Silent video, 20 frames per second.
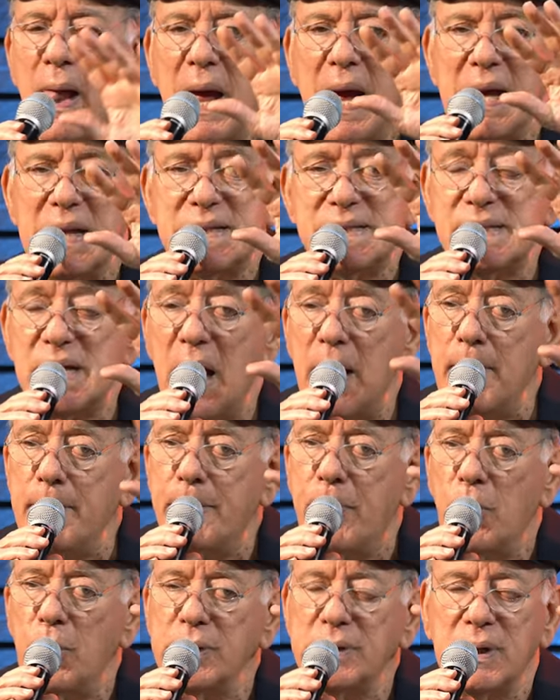At some
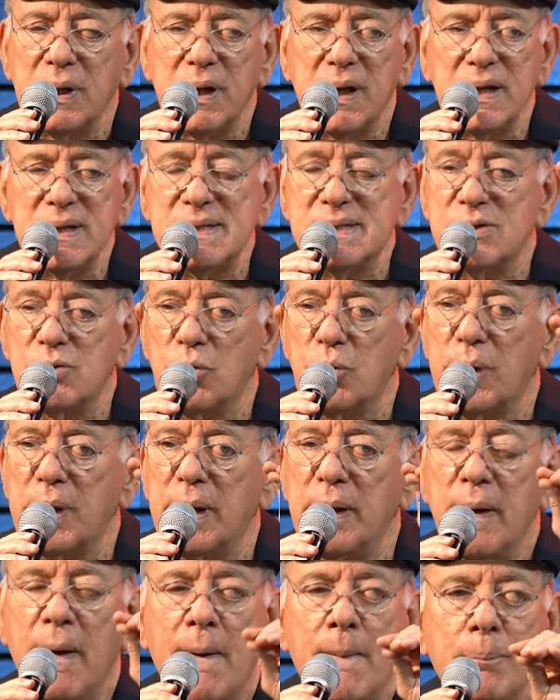point in
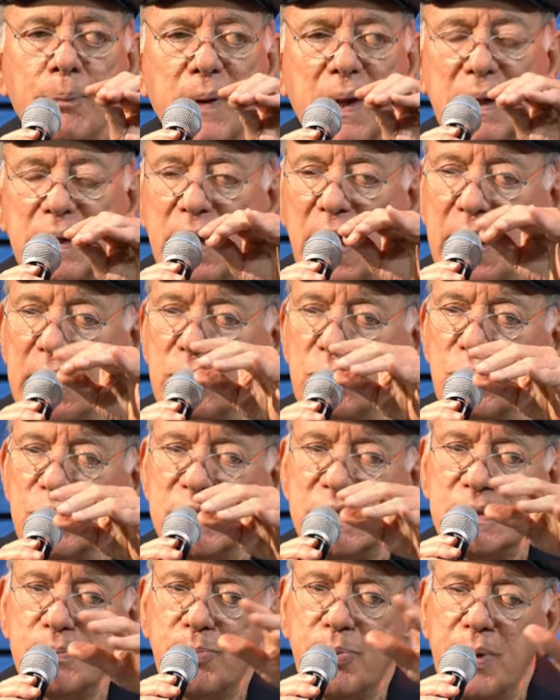history, it had to
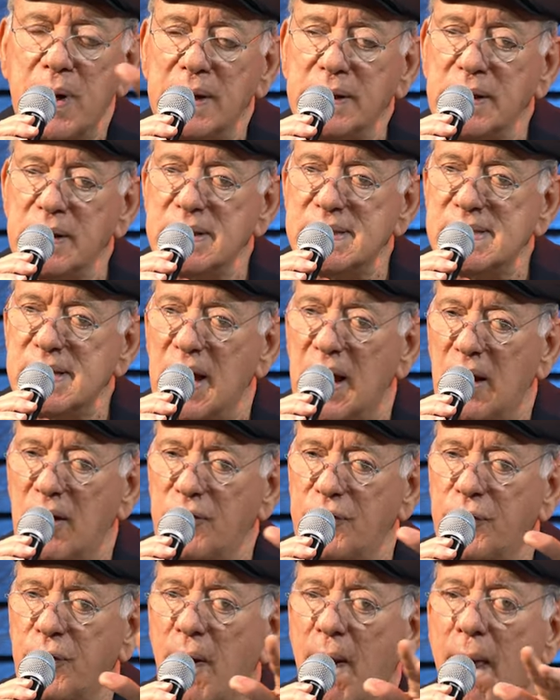spread
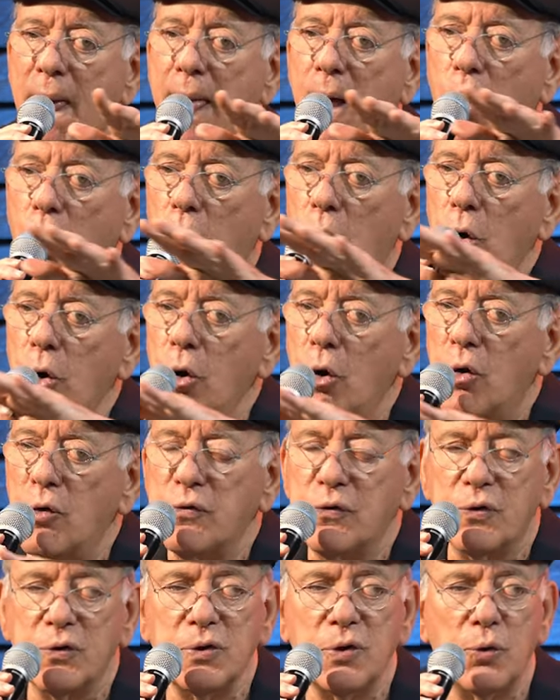itself all
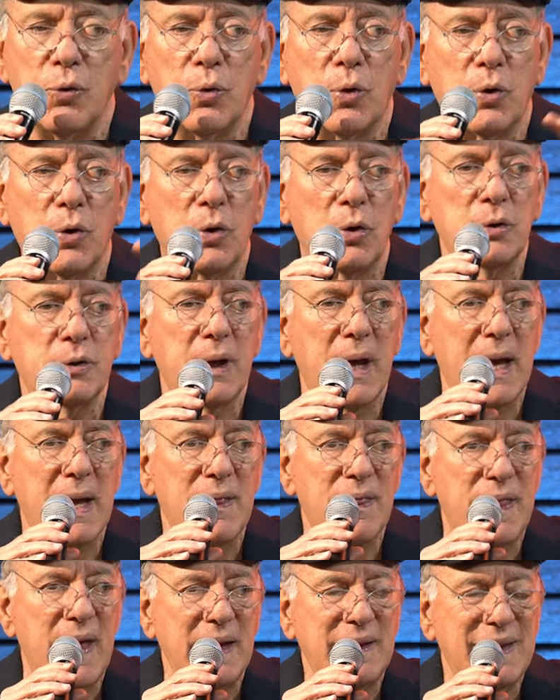over the world,
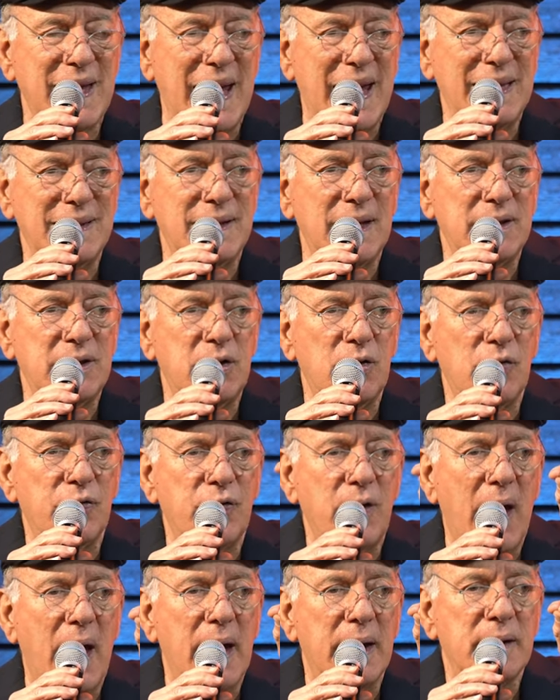and that entity of
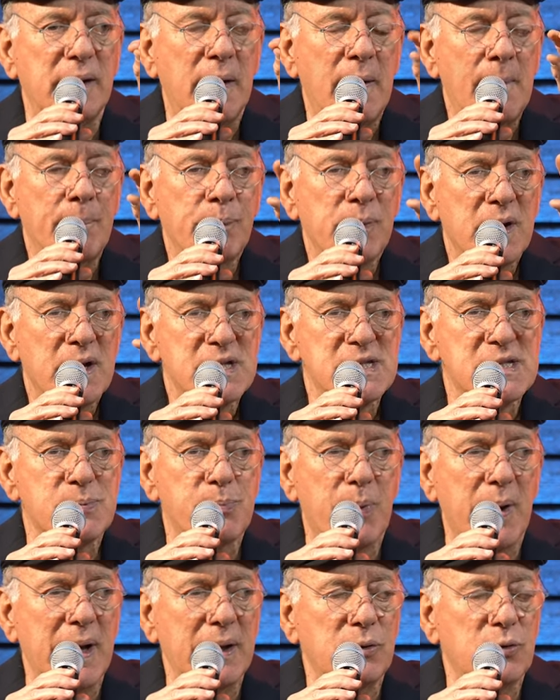light
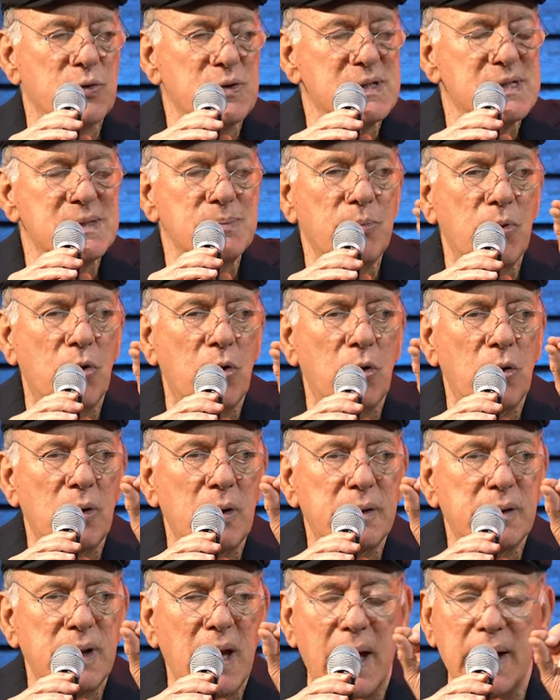spread to small,
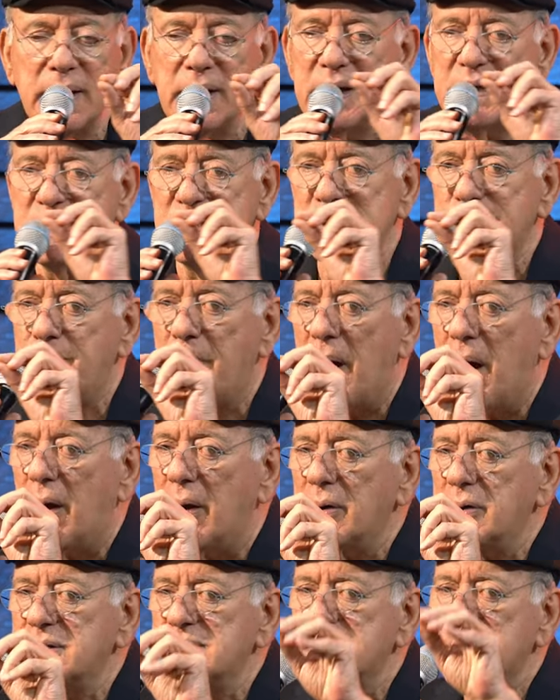tiny
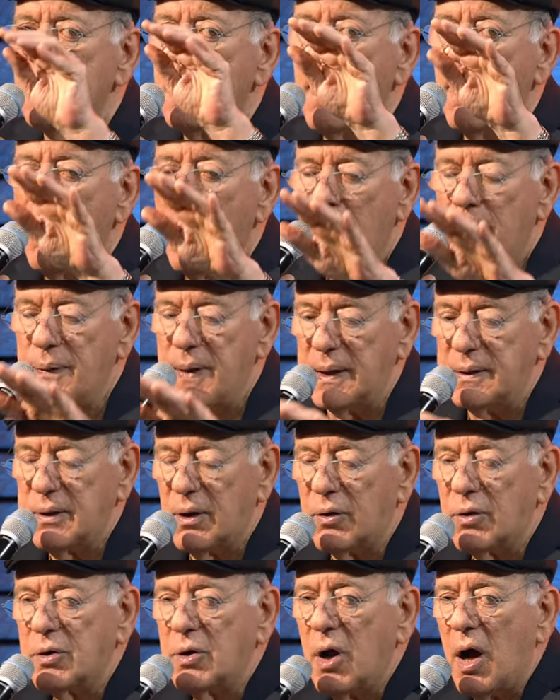sparks that
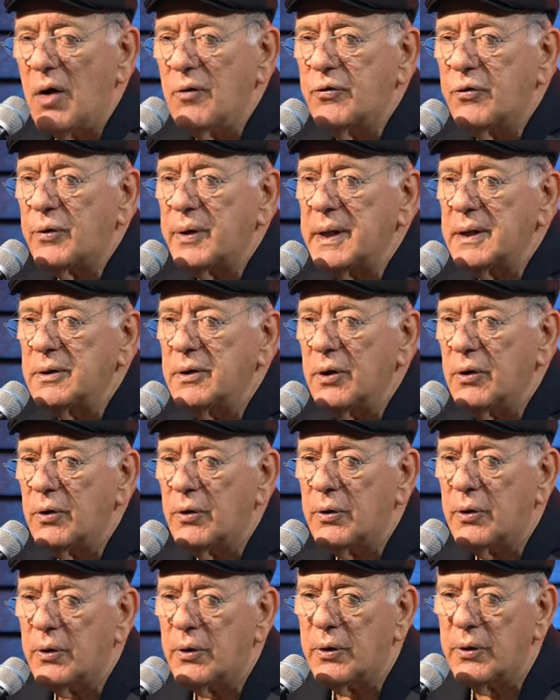are covering the
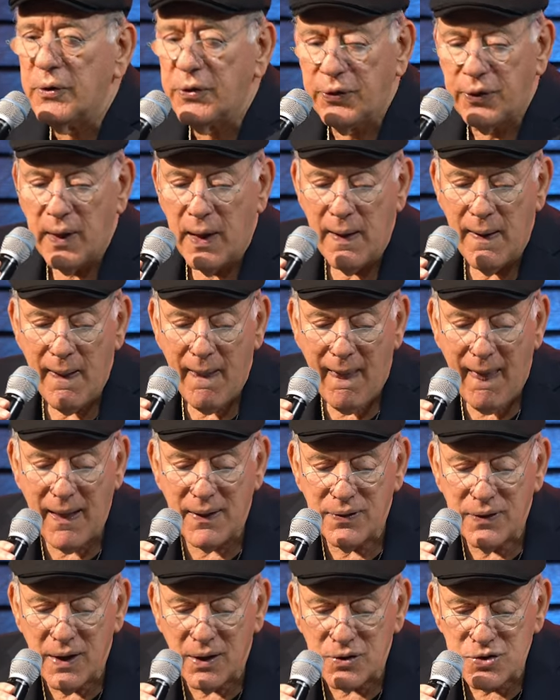earth,
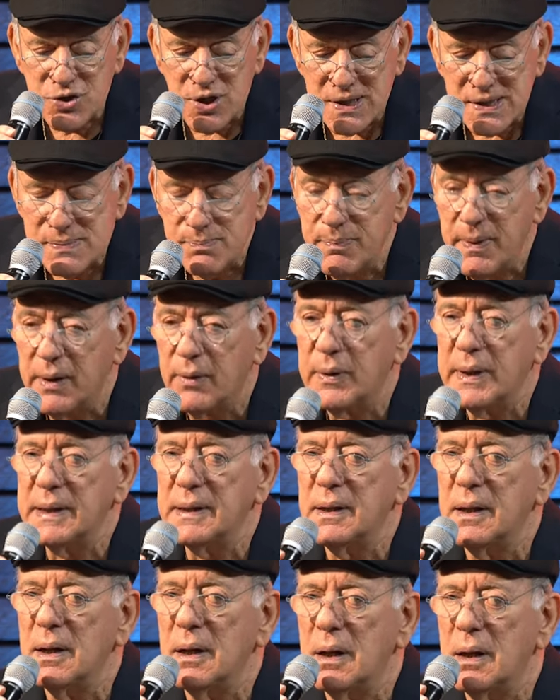and they are just
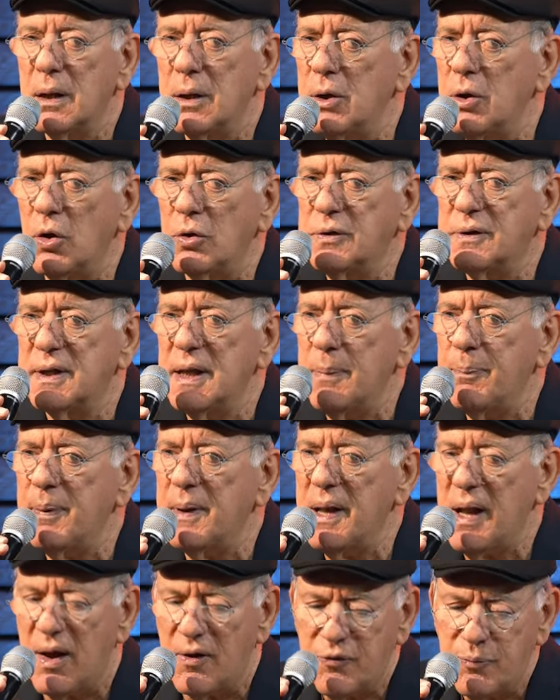buried, not deep
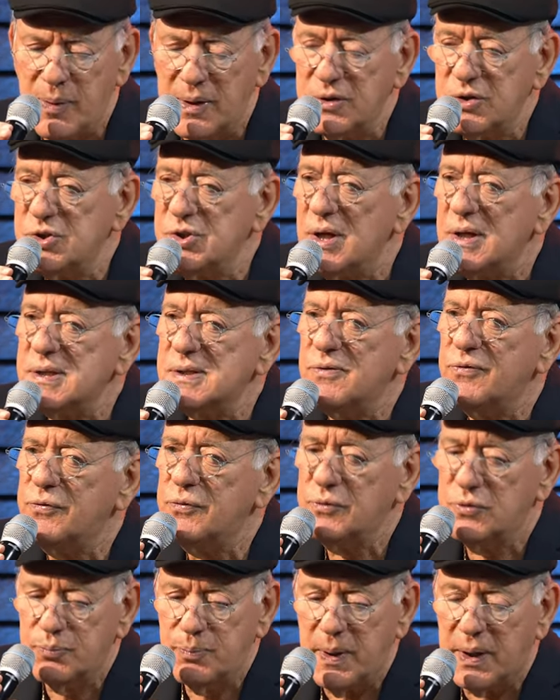enough, but just
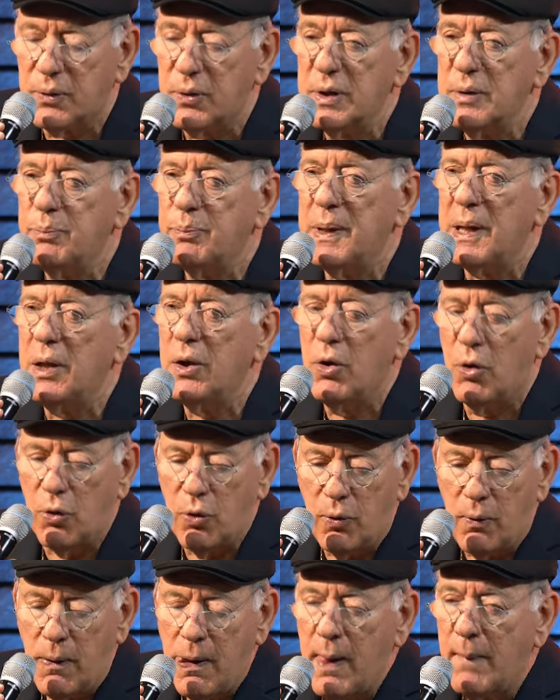buried
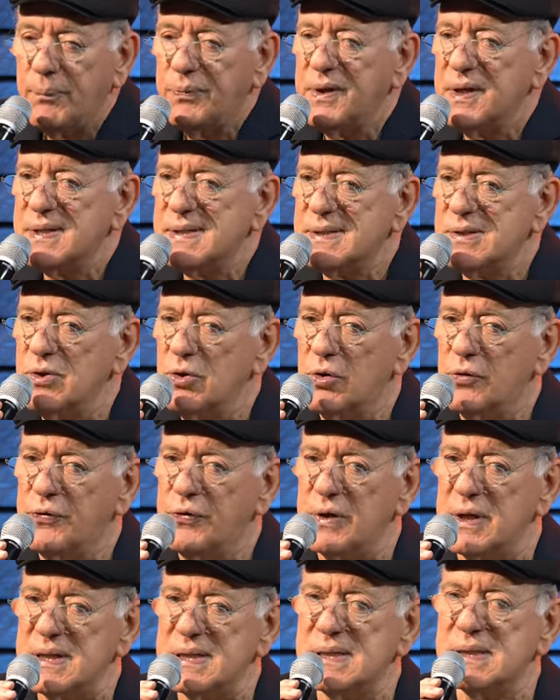below the
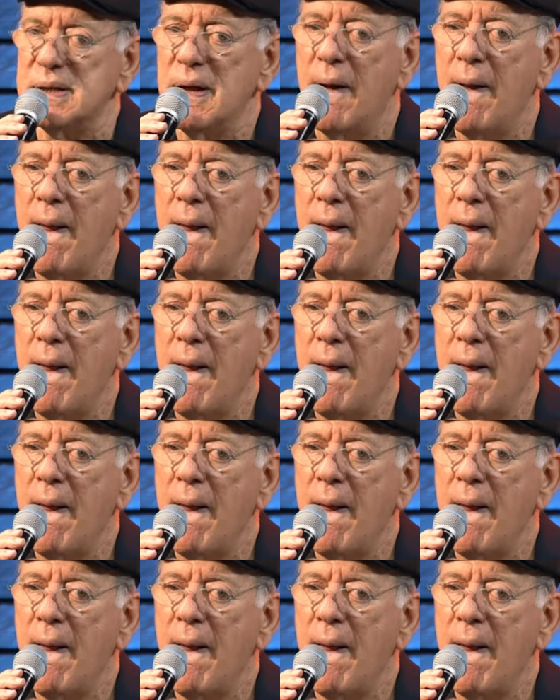surface.